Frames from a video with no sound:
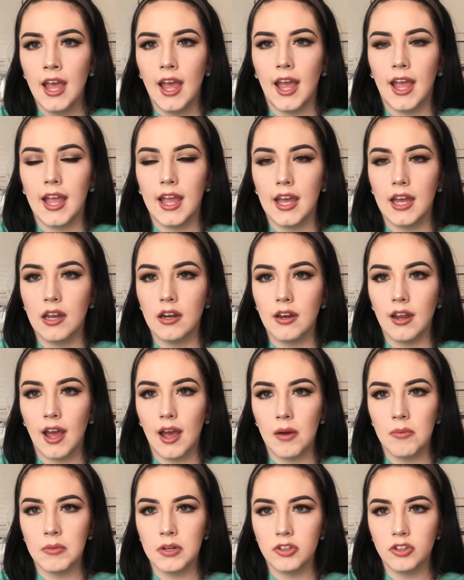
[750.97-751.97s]
And
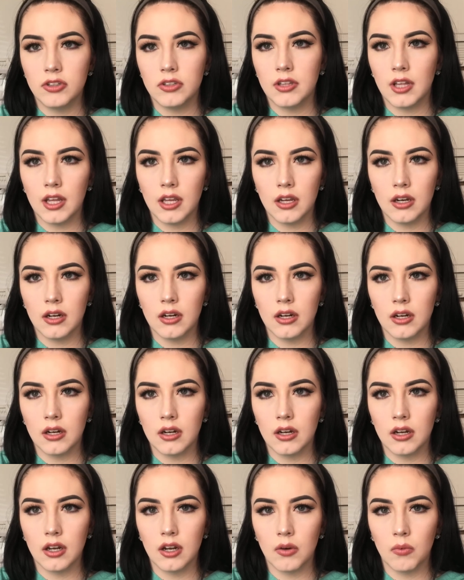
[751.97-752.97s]
how much that you're
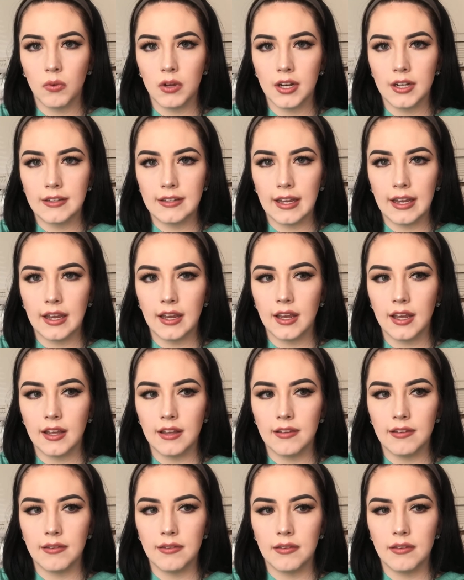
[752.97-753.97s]
going to want to take
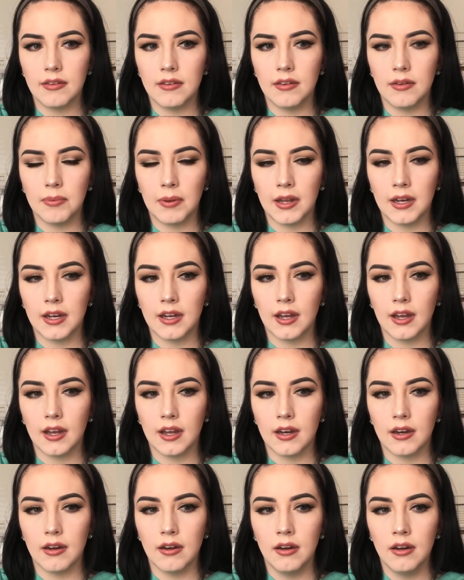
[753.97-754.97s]
is dependent
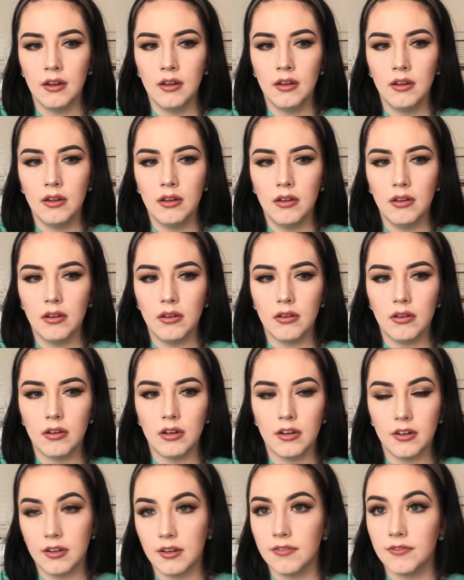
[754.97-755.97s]
on
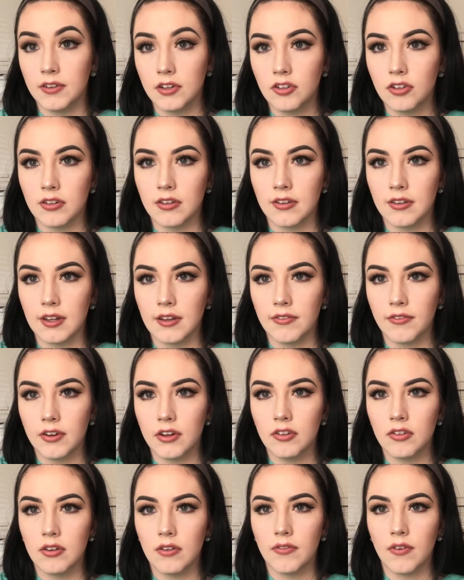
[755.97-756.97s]
your deficiency,
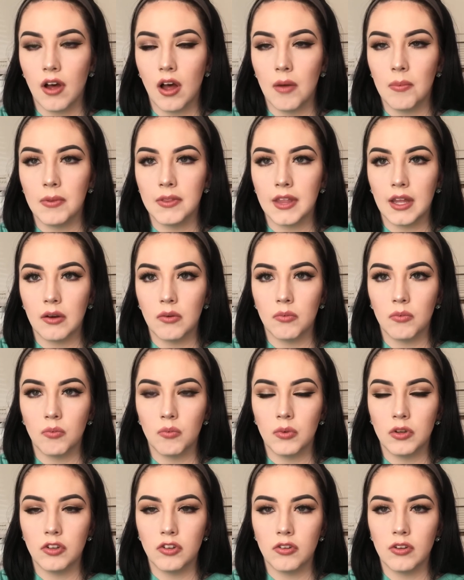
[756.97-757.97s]
first of all. But then
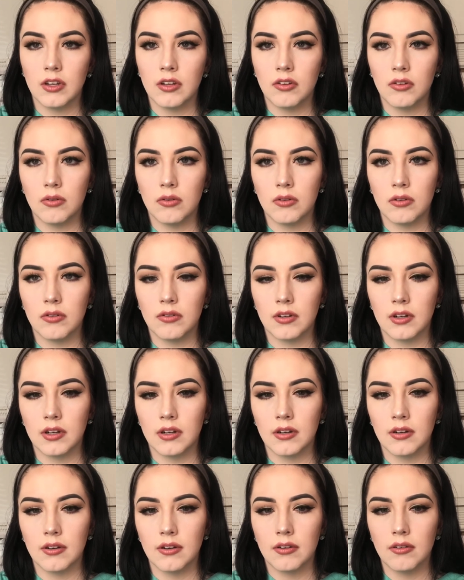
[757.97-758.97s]
once you get to a
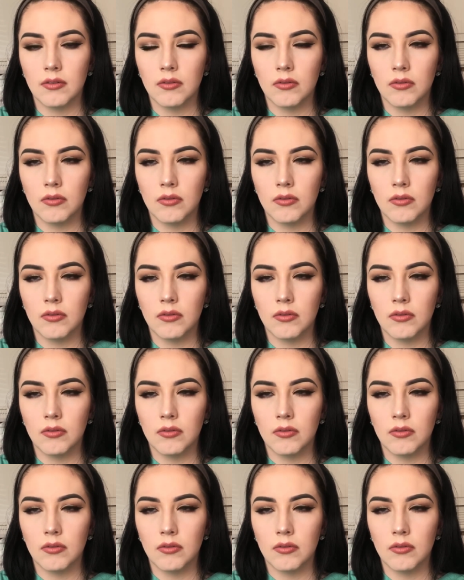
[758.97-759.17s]
certain